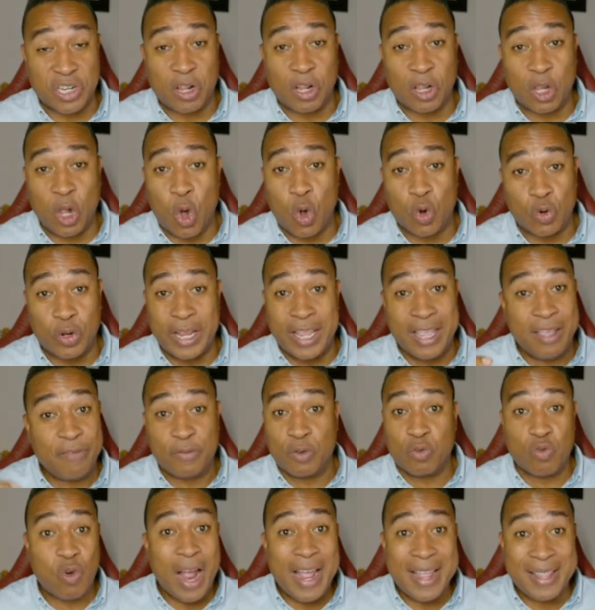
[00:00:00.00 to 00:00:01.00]
loan,
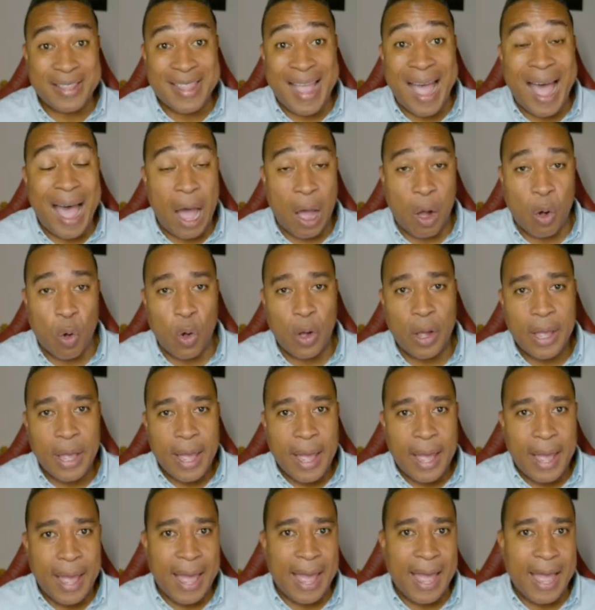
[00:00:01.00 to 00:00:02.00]
even right now,
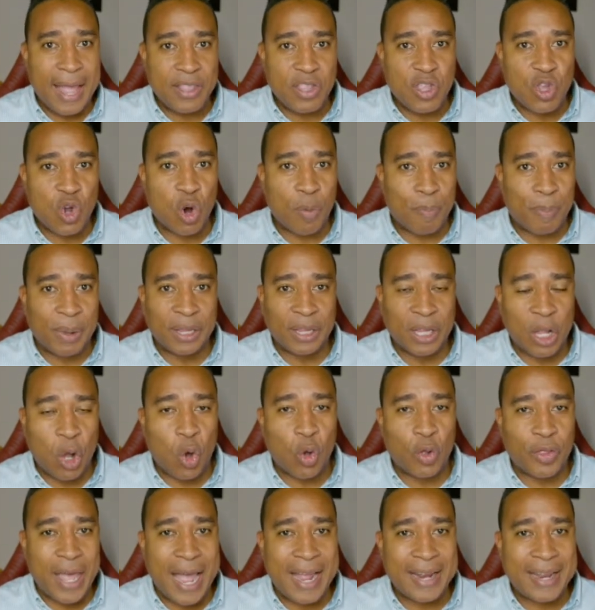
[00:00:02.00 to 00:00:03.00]
and you're
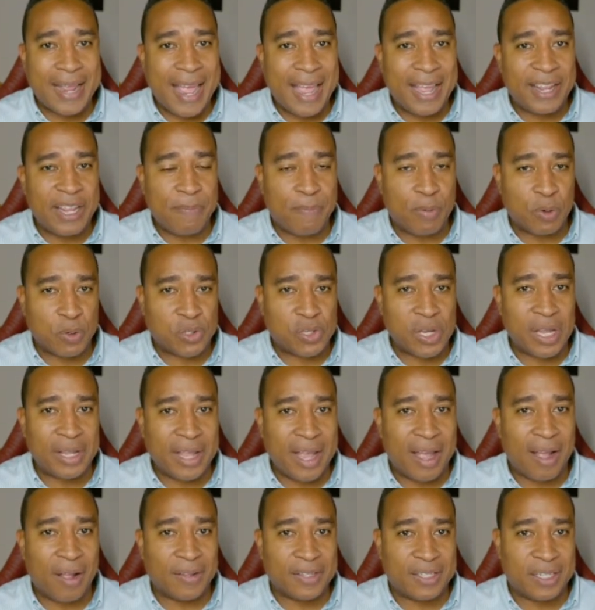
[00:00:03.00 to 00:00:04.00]
below that
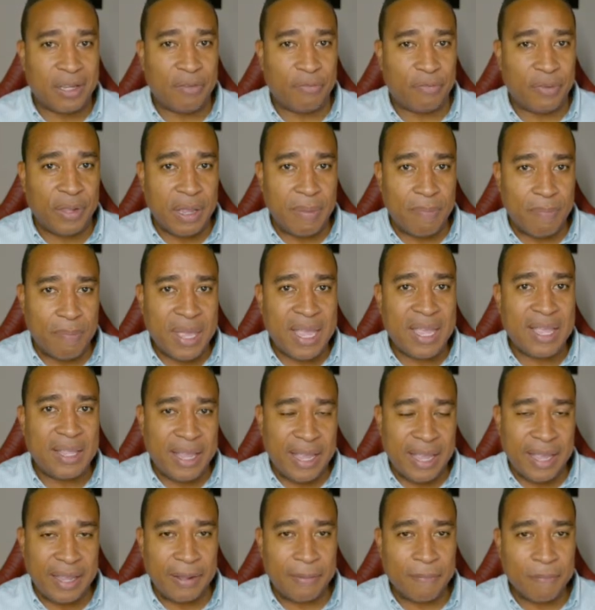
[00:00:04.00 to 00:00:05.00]
80% LTV,
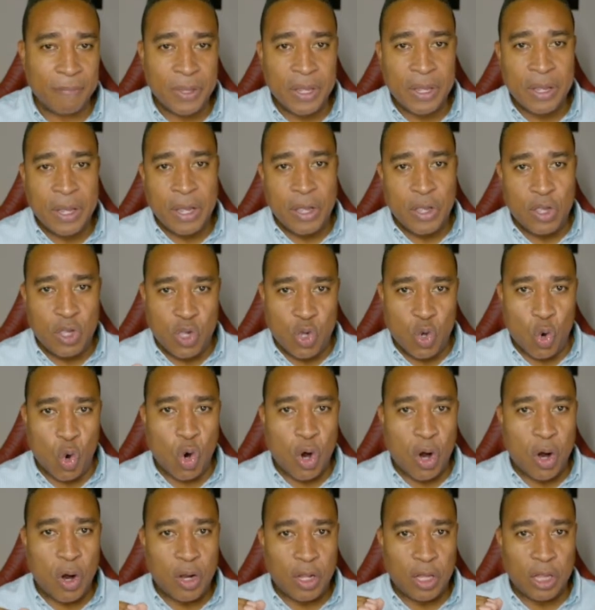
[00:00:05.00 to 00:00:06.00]
meaning
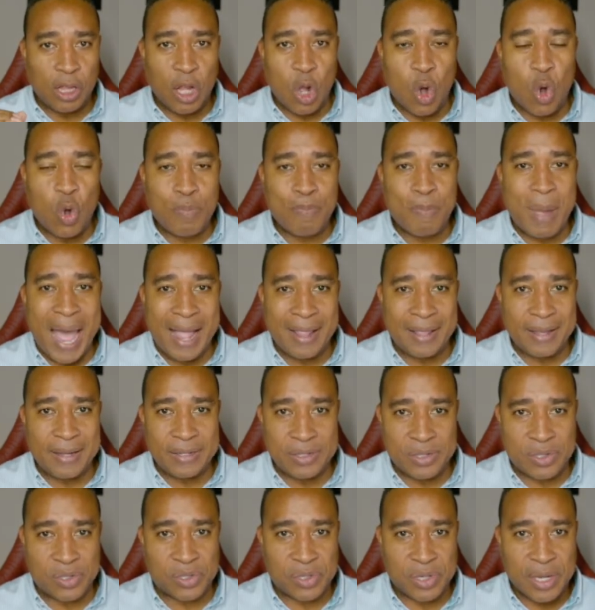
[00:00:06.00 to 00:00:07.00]
your loan
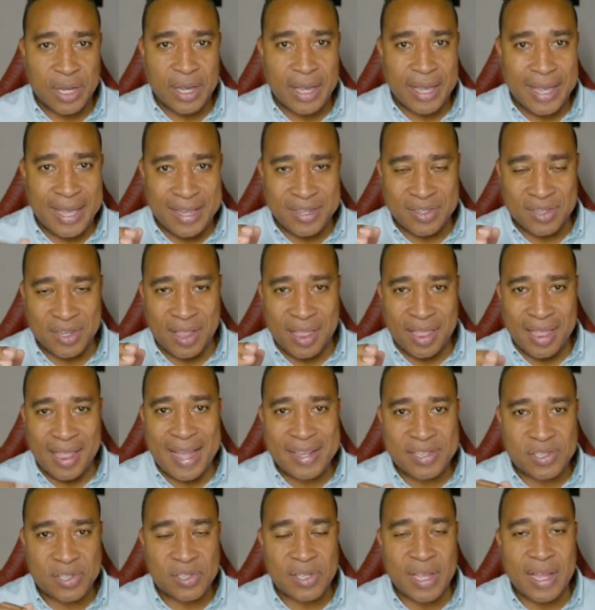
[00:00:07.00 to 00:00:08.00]
balance is
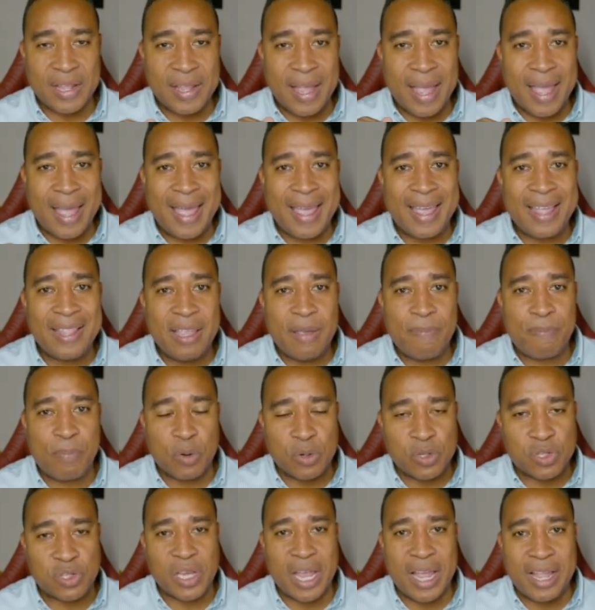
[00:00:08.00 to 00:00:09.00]
less than
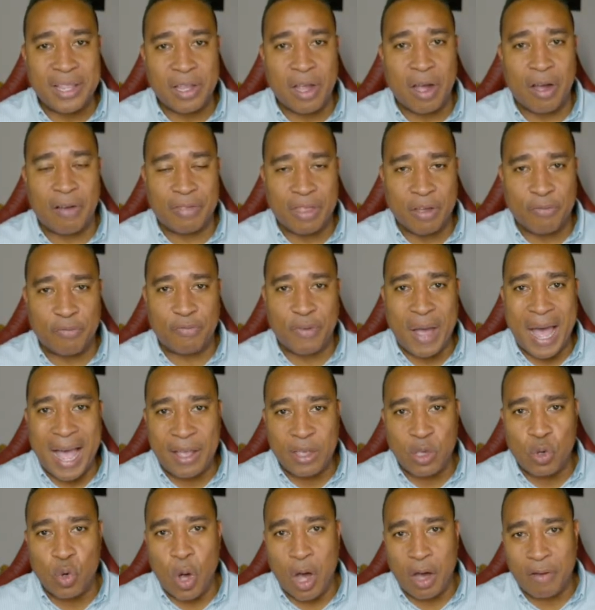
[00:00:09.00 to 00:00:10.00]
80% of the
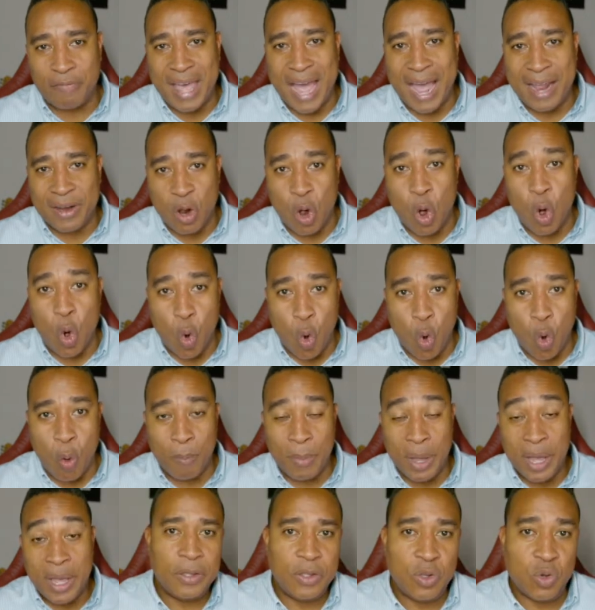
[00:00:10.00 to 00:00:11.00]
value of that
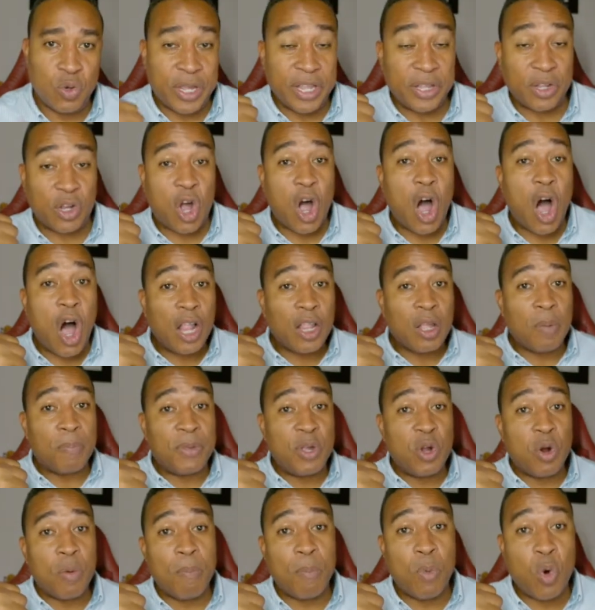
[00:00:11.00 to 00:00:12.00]
home, you can call
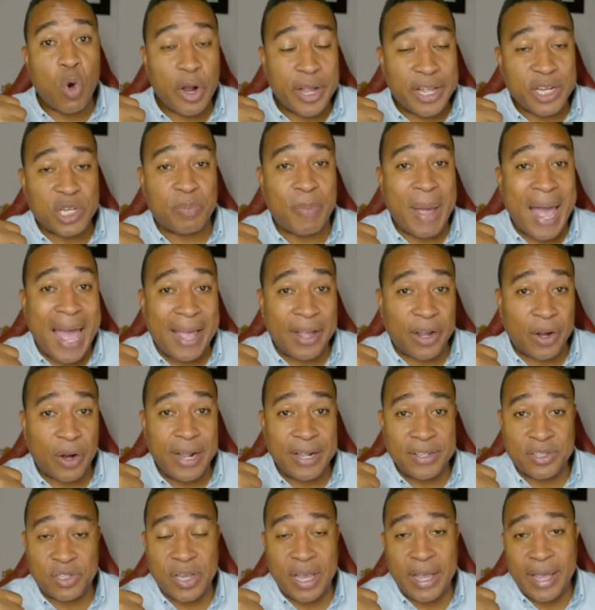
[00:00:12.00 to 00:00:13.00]
up your mortgage banker
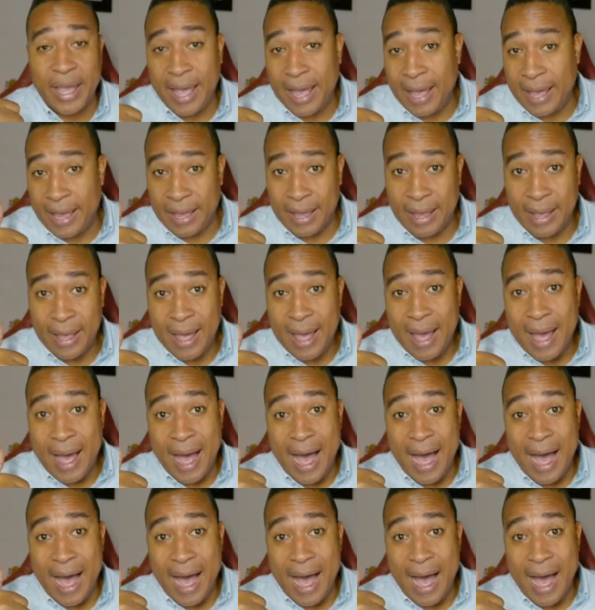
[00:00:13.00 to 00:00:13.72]
and say, hey,